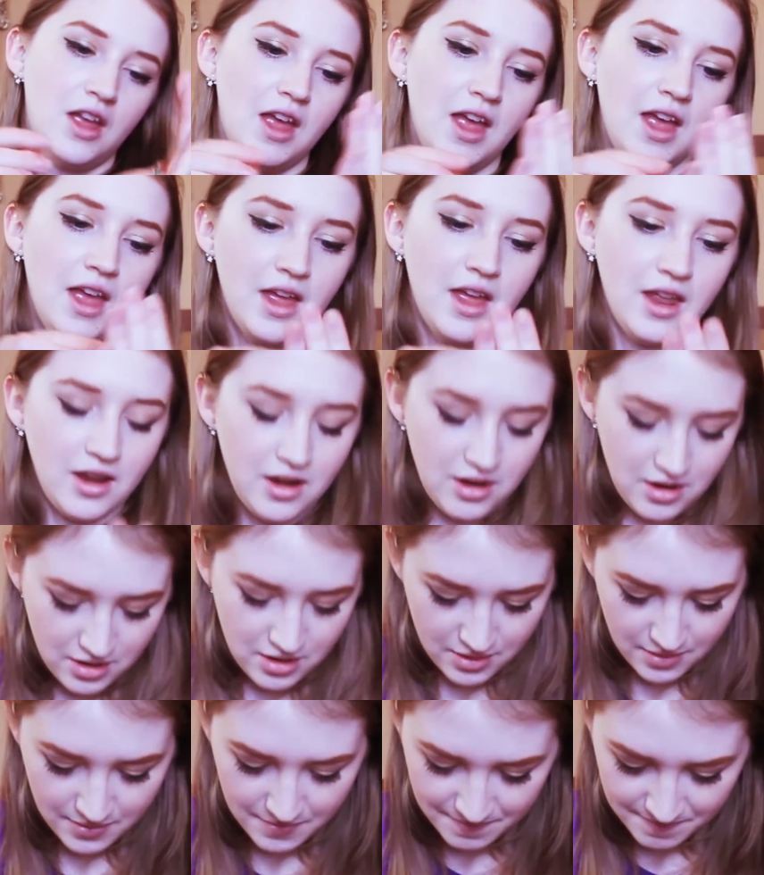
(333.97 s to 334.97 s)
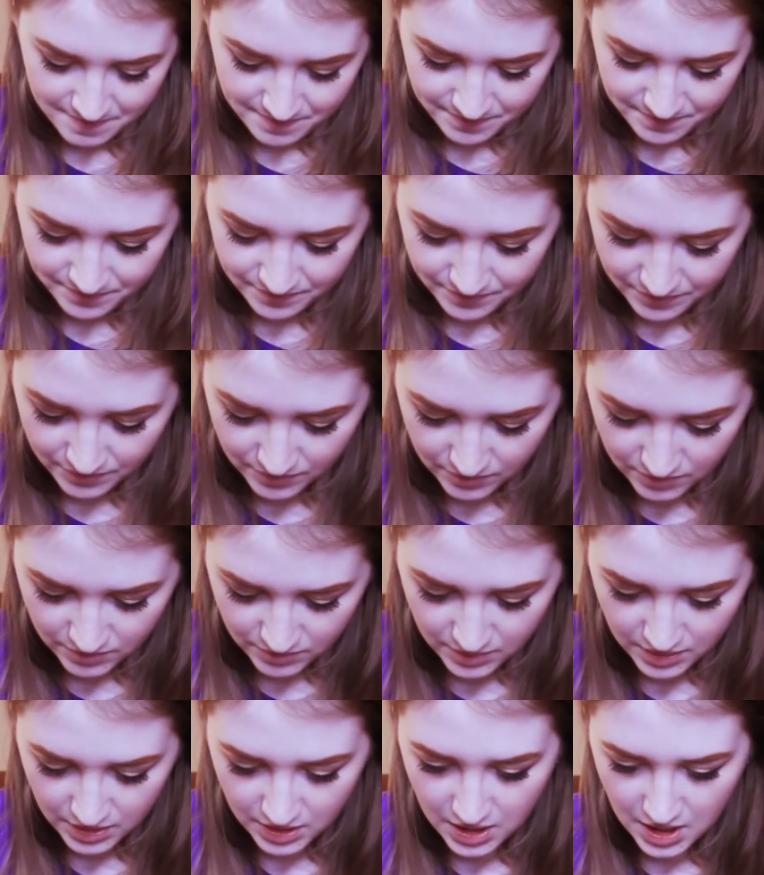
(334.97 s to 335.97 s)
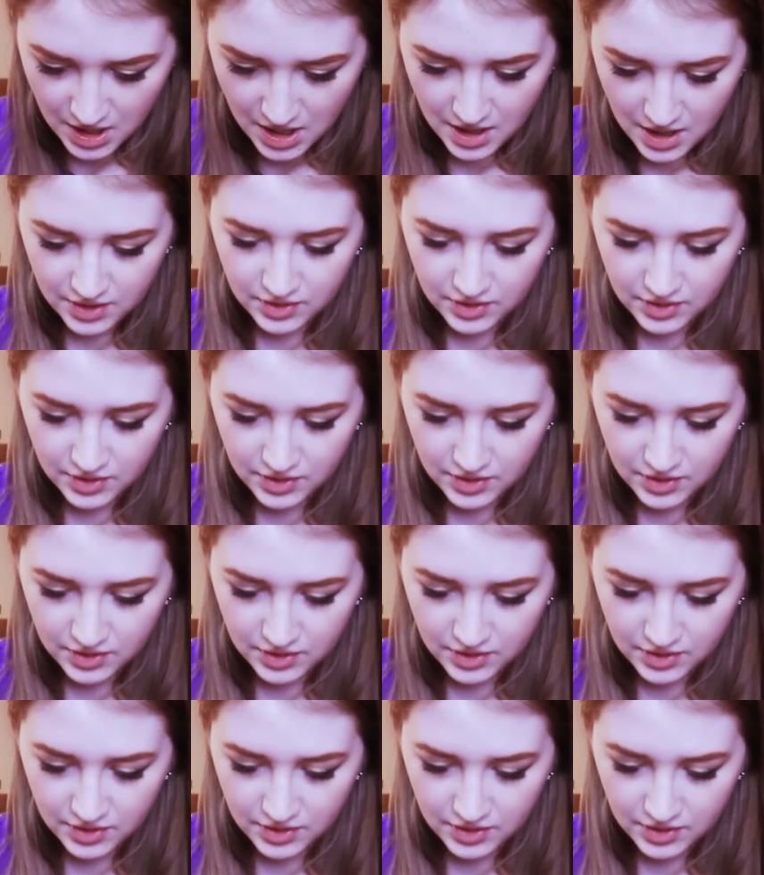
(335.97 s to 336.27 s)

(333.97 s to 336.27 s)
And yeah,